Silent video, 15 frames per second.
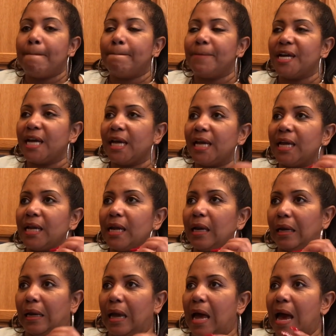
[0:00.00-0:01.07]
But
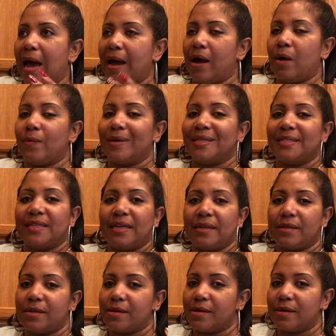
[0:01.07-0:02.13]
I always
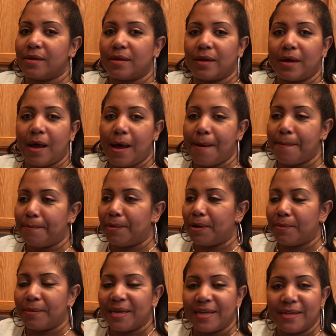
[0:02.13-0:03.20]
get the
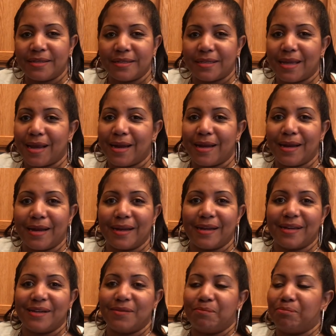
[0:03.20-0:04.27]
compliments like,
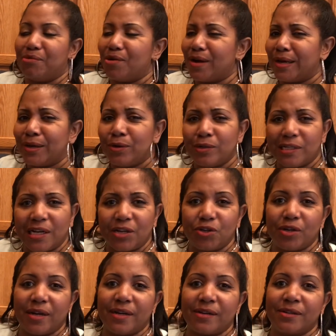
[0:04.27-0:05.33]
boy, who taught you
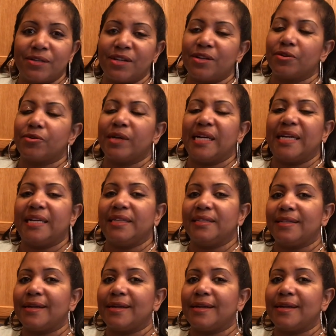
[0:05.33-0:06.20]
how to cook greens?